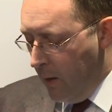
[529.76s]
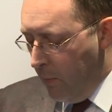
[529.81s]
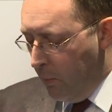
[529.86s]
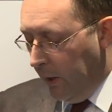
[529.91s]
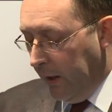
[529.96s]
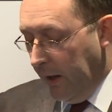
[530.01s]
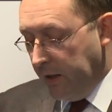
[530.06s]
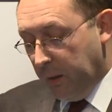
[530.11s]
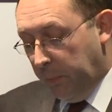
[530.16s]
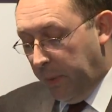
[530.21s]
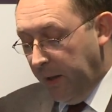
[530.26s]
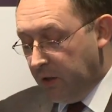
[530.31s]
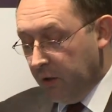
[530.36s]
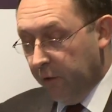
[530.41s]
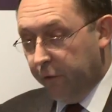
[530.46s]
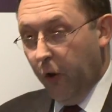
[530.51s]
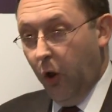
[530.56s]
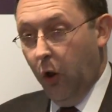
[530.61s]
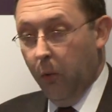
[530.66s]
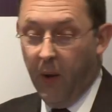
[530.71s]
But as a piece
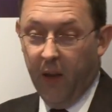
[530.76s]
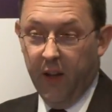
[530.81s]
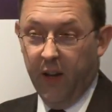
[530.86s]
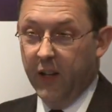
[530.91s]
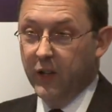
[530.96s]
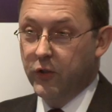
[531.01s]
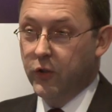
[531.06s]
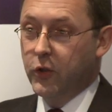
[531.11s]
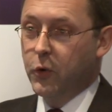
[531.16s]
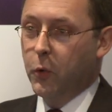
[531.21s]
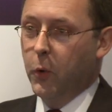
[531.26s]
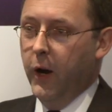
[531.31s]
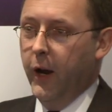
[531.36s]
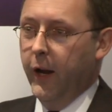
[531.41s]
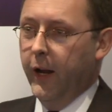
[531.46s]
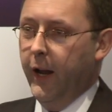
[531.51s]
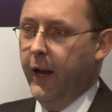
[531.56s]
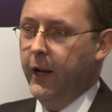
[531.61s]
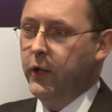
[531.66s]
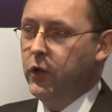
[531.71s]
of film, I think it's just quite
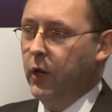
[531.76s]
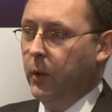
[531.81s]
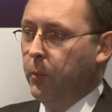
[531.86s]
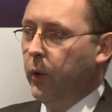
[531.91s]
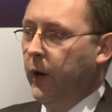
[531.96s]
engaging,